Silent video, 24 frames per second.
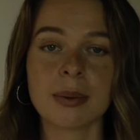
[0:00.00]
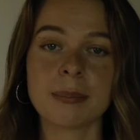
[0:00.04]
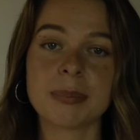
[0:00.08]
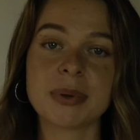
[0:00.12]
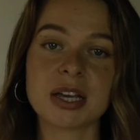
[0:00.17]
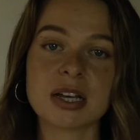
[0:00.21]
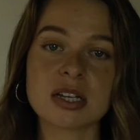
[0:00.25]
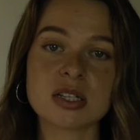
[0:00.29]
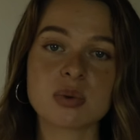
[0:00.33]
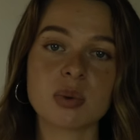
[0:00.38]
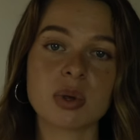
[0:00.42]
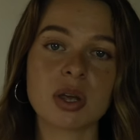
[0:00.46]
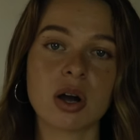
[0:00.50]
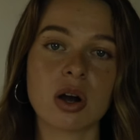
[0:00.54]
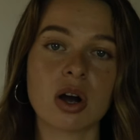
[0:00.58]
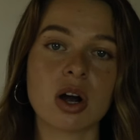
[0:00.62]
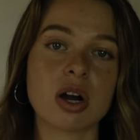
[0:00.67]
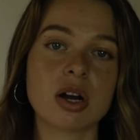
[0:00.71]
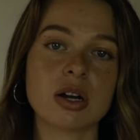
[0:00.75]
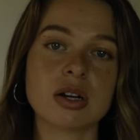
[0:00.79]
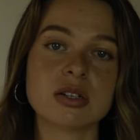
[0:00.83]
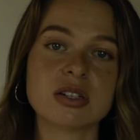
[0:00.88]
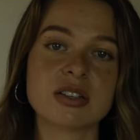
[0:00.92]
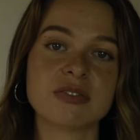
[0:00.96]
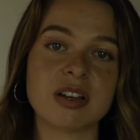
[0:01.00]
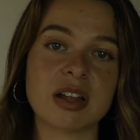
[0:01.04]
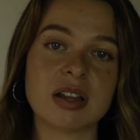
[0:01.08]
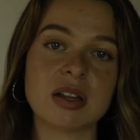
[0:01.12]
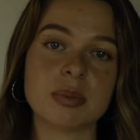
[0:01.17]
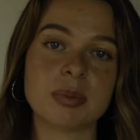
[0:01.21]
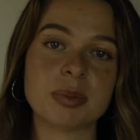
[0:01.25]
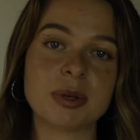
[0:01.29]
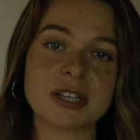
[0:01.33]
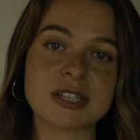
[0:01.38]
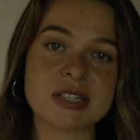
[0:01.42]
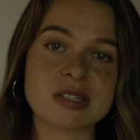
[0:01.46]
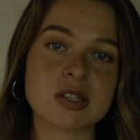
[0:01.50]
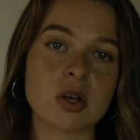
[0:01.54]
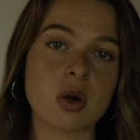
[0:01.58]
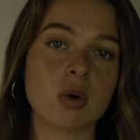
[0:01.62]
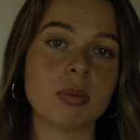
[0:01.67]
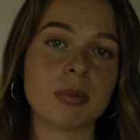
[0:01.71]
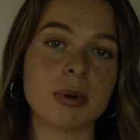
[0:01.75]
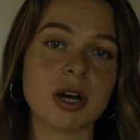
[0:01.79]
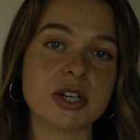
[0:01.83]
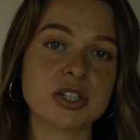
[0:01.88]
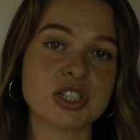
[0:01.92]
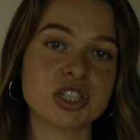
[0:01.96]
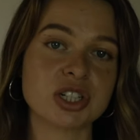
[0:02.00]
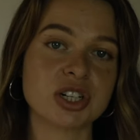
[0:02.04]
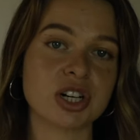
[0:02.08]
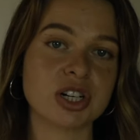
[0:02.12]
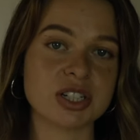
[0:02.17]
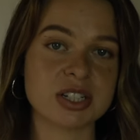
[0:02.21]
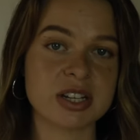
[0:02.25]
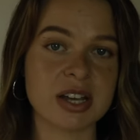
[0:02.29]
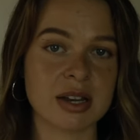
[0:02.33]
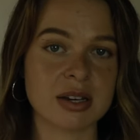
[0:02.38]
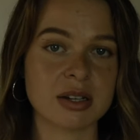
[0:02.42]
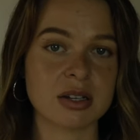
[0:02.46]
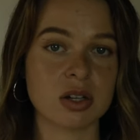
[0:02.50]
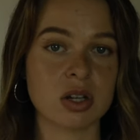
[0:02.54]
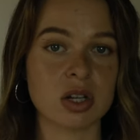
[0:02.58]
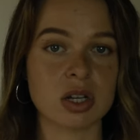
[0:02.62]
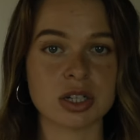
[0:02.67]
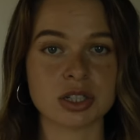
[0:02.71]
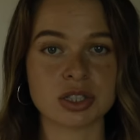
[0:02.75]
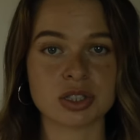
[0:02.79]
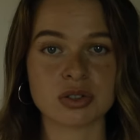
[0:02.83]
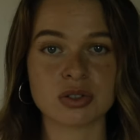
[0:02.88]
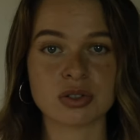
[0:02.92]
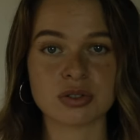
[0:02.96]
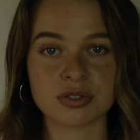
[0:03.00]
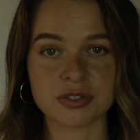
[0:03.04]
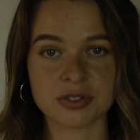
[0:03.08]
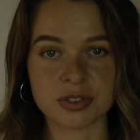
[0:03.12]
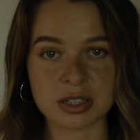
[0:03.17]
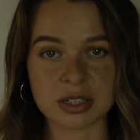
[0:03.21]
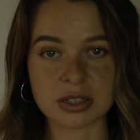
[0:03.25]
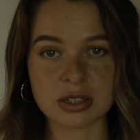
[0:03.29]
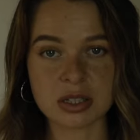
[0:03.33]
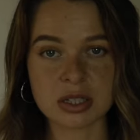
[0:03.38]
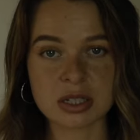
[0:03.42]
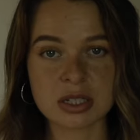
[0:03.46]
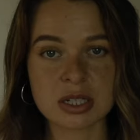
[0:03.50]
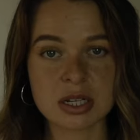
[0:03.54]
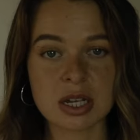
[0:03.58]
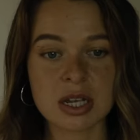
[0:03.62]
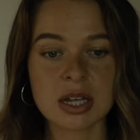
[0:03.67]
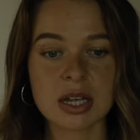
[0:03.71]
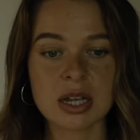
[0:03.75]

Because we are developing so much in our technological field,